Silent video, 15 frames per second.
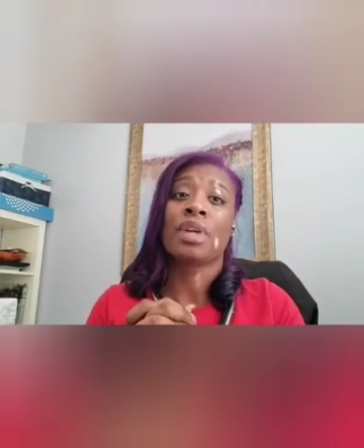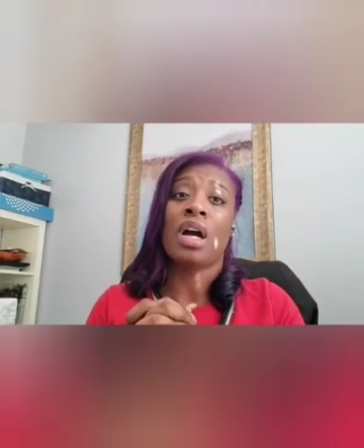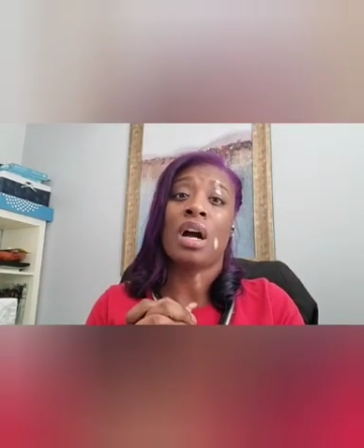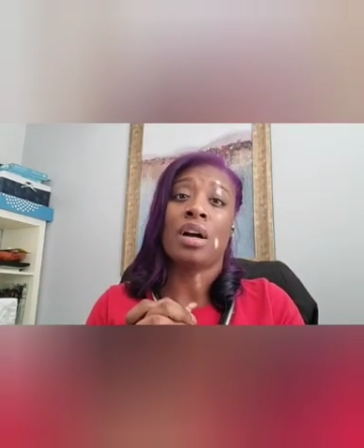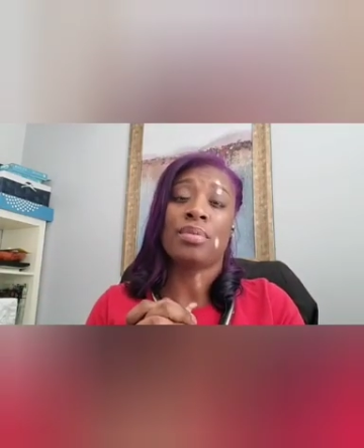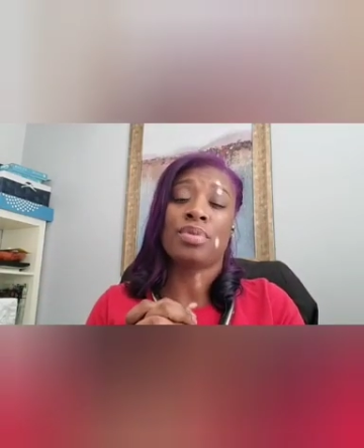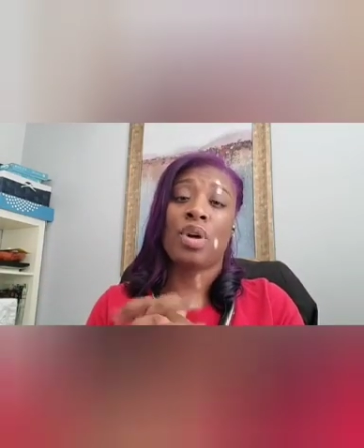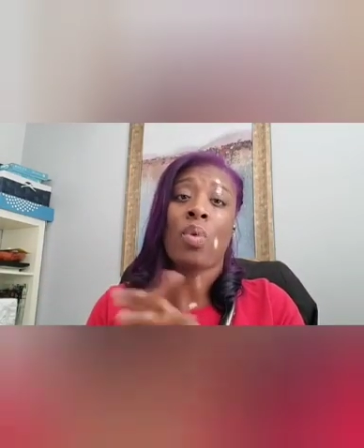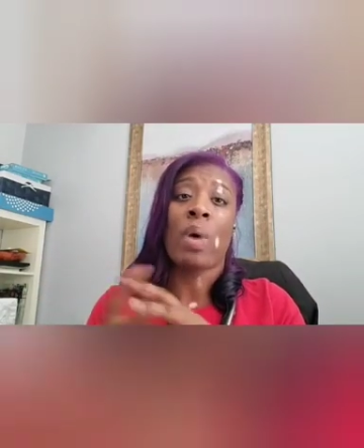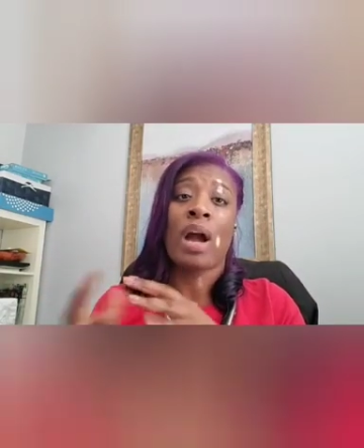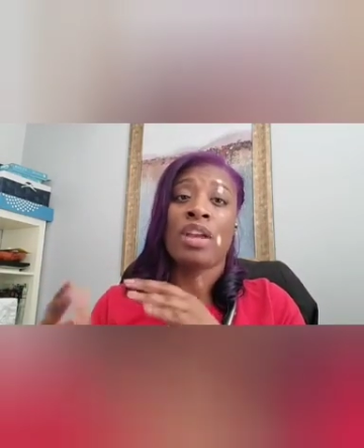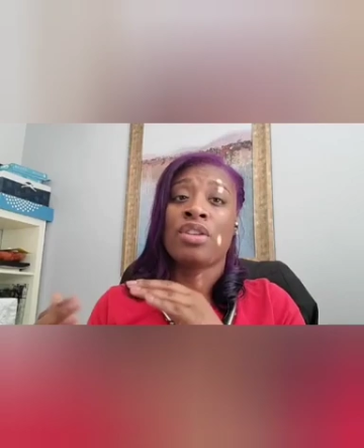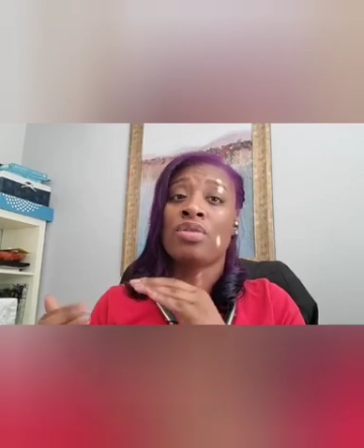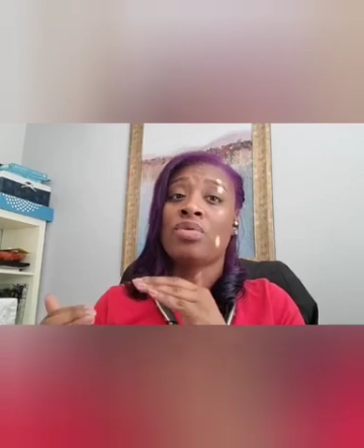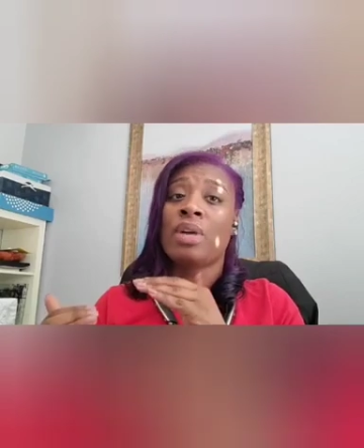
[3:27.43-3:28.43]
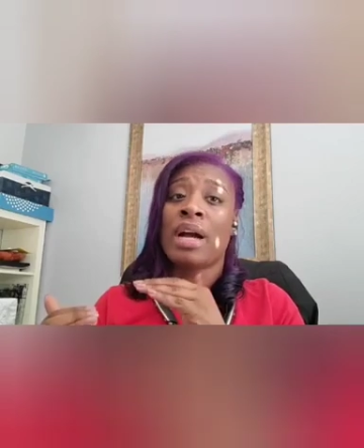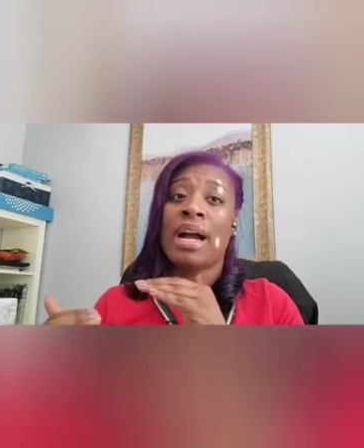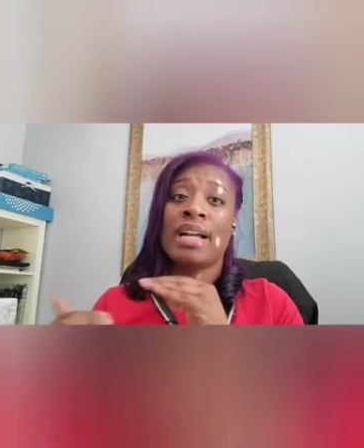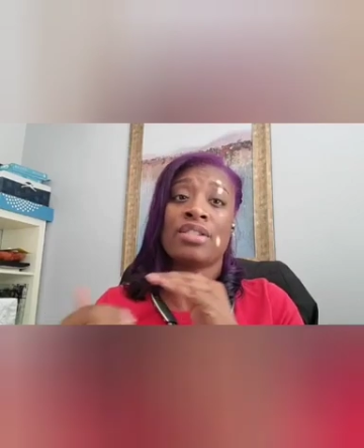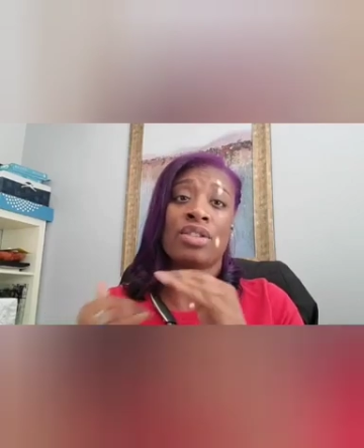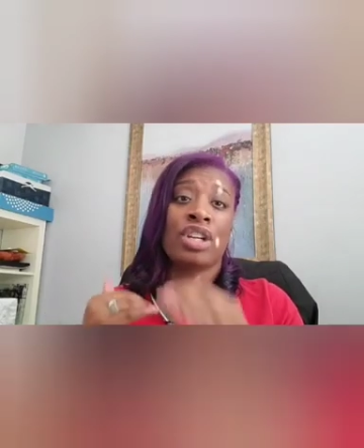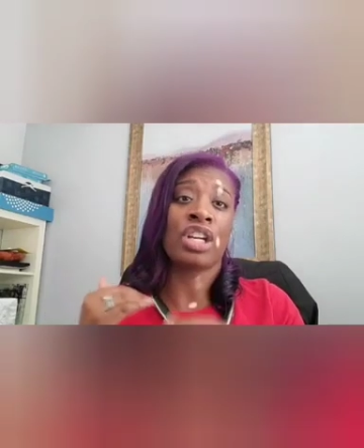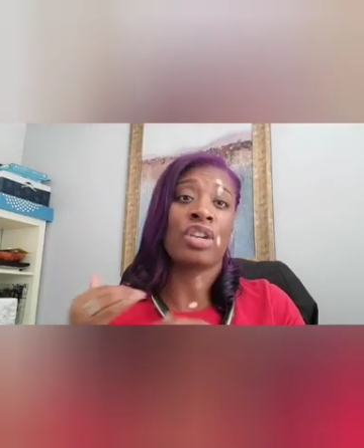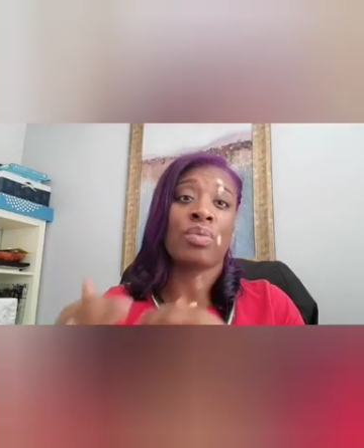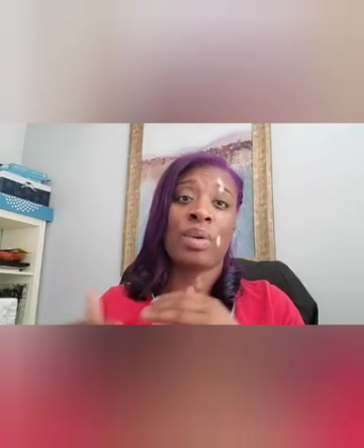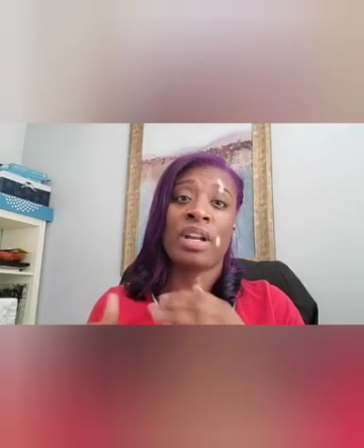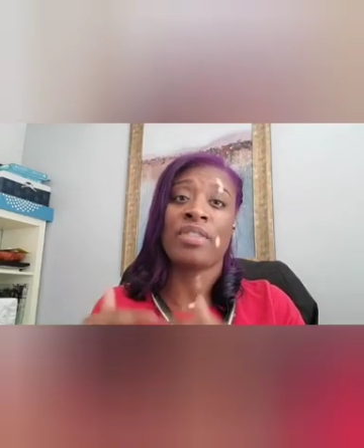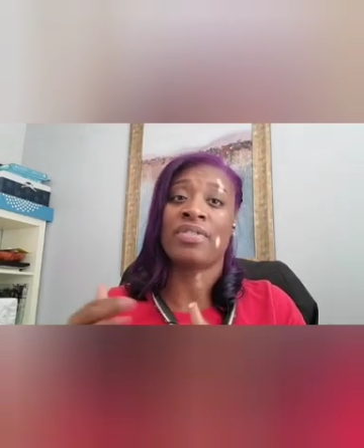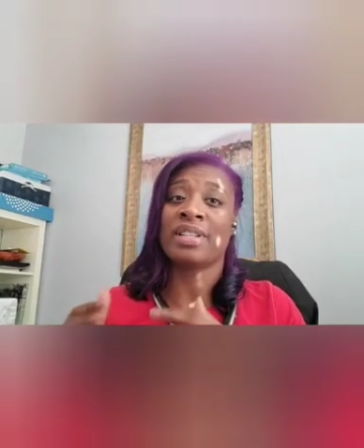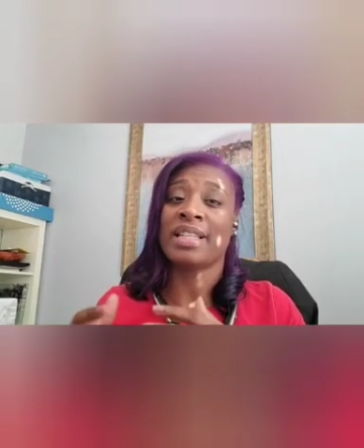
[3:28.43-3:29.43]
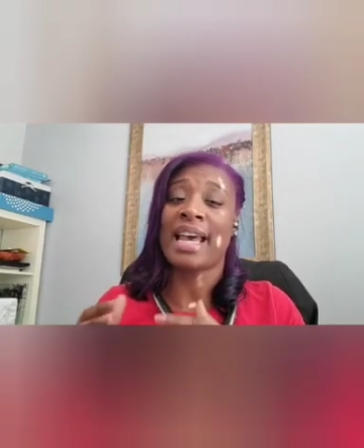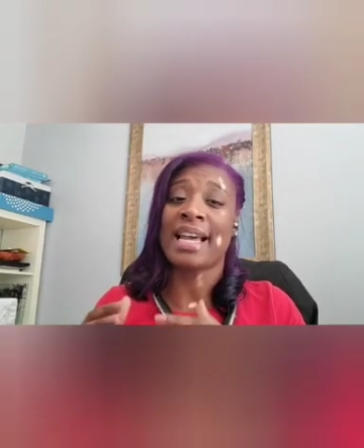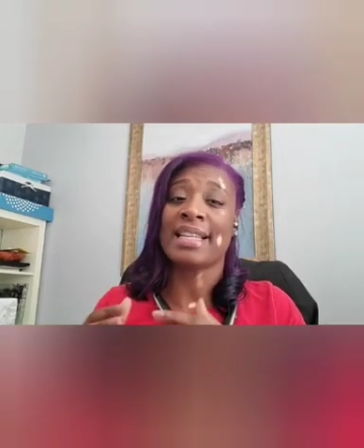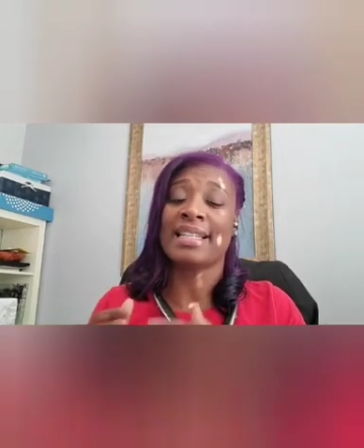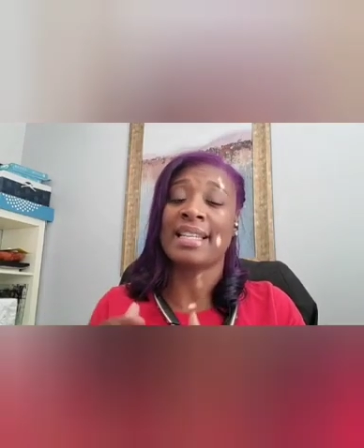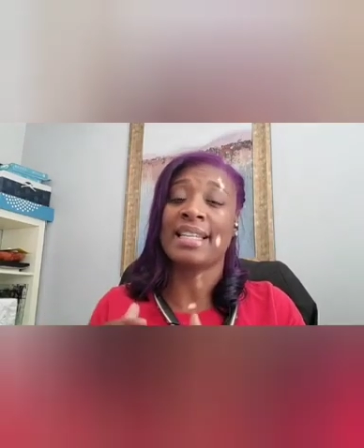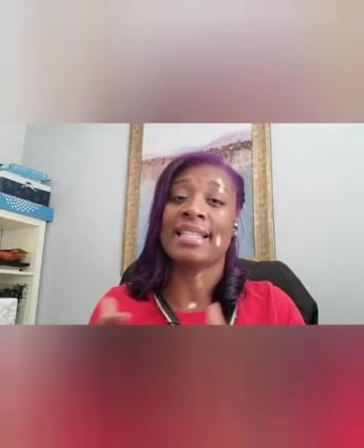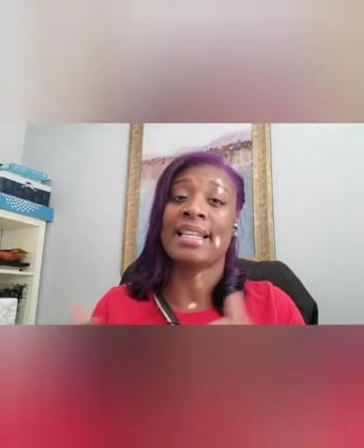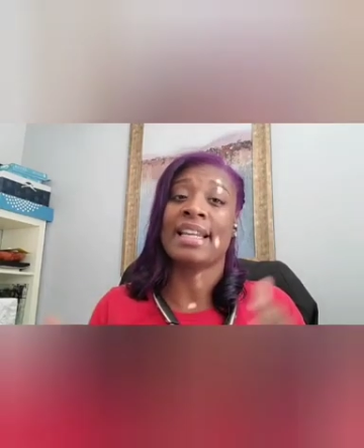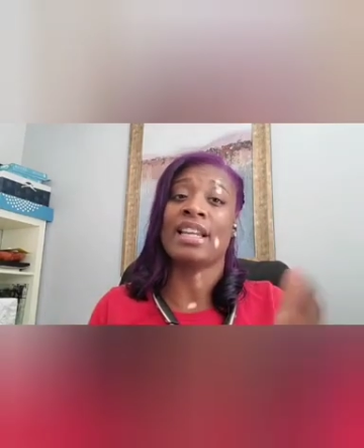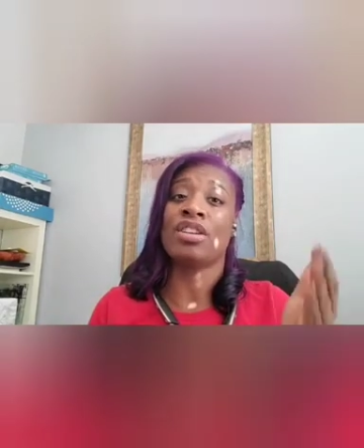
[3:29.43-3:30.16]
Um, so while you guys are getting ready for tax season